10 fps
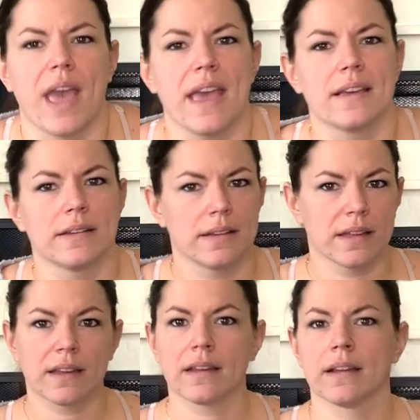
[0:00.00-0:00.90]

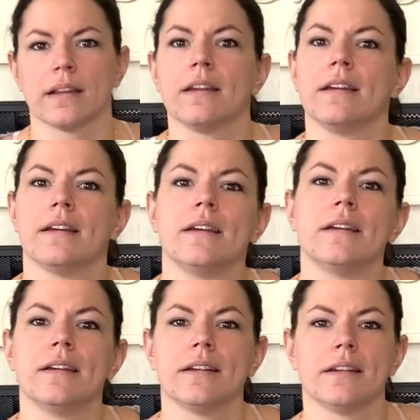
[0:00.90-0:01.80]
Uh,
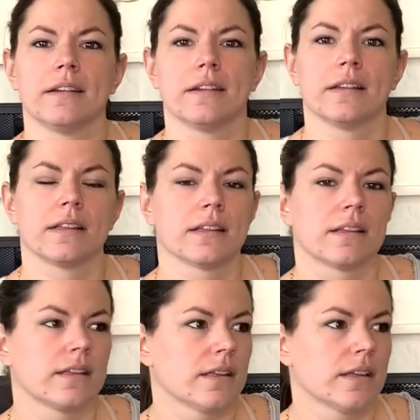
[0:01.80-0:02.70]
that actually looks a
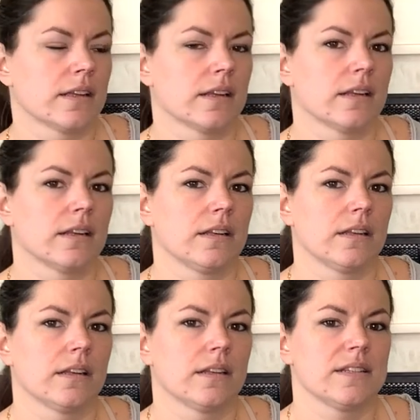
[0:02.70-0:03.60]
tiny bit dim.